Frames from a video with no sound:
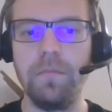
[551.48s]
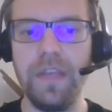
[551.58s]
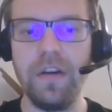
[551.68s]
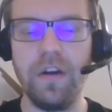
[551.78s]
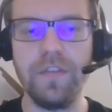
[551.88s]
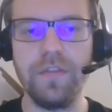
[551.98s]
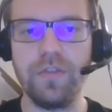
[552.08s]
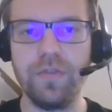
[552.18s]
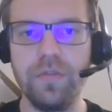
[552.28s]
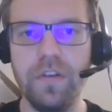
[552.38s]
be also
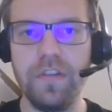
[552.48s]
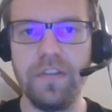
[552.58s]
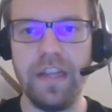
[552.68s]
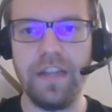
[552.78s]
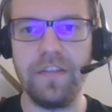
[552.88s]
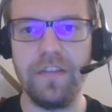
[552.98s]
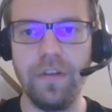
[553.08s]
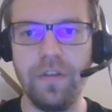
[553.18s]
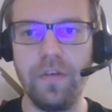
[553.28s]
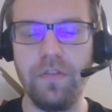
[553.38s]
sure that
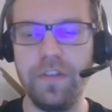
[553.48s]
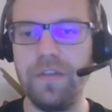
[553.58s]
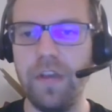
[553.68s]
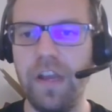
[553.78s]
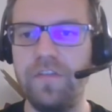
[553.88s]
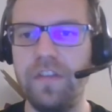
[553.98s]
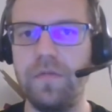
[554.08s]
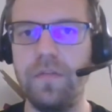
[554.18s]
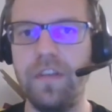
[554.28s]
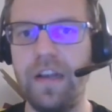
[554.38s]
not only you have
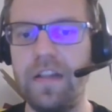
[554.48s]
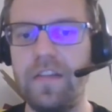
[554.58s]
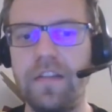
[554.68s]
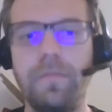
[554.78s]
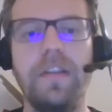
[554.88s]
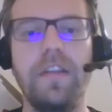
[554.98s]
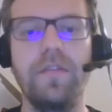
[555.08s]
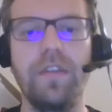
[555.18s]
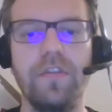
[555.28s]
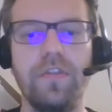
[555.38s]
these results, but that
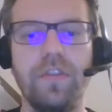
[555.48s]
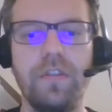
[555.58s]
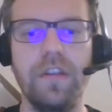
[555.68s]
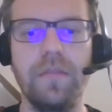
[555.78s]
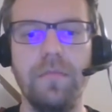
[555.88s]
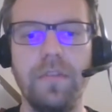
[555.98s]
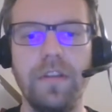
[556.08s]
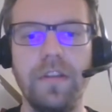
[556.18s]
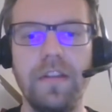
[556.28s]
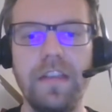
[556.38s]
you can show them
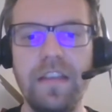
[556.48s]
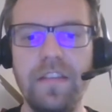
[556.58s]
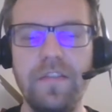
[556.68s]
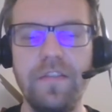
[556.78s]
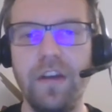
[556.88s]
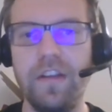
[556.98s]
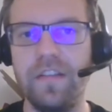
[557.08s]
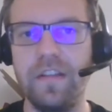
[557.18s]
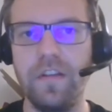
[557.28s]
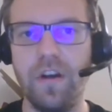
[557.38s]
in an easy to
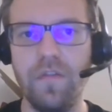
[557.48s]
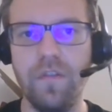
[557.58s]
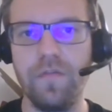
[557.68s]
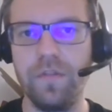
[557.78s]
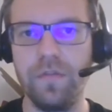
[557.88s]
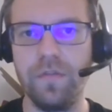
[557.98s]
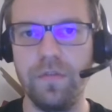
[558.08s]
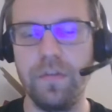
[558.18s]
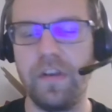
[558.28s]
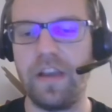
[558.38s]
understand overview
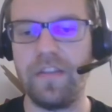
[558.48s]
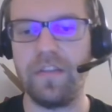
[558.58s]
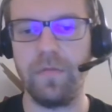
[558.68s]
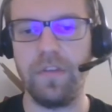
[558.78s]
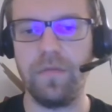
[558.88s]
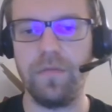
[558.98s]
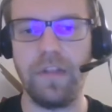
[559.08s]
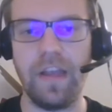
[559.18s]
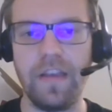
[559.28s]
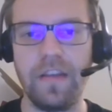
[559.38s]
to your customers,
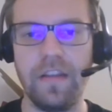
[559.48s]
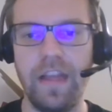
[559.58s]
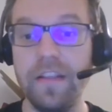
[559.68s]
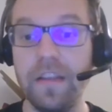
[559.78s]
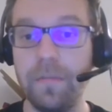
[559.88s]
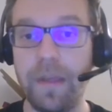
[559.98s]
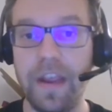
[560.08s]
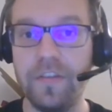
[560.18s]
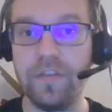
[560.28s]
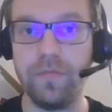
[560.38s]
like a landing
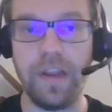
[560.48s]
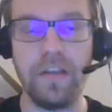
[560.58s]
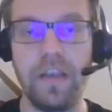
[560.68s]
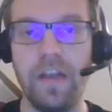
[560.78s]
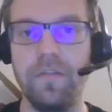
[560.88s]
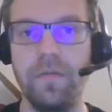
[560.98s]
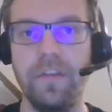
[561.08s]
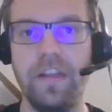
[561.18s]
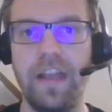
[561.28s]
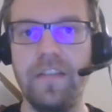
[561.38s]
page where
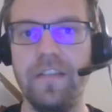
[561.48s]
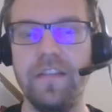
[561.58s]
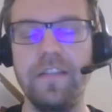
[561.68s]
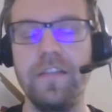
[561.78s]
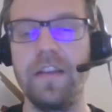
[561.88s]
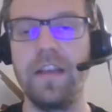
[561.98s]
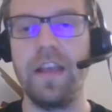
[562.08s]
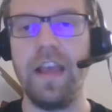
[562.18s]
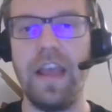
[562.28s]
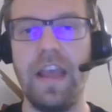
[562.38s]
everyone can access it
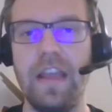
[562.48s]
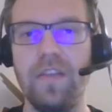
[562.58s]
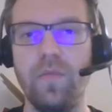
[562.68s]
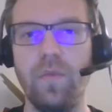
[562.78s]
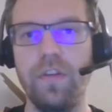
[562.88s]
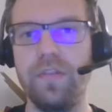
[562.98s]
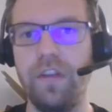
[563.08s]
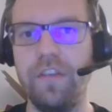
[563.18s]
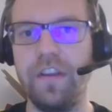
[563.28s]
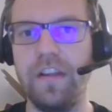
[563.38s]
and one
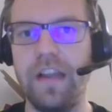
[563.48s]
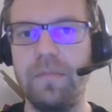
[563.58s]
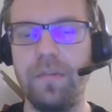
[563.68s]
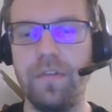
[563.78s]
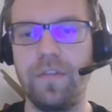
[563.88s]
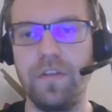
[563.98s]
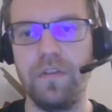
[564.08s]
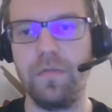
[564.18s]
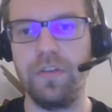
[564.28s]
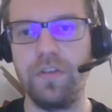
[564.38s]
traffic light per
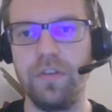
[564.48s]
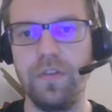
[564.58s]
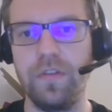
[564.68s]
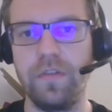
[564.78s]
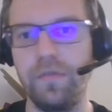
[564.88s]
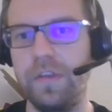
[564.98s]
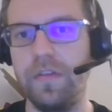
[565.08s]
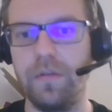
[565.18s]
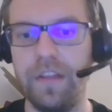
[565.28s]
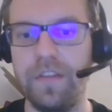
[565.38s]
server, which shows green
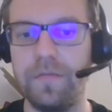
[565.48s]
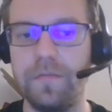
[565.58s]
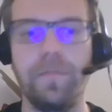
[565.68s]
or red.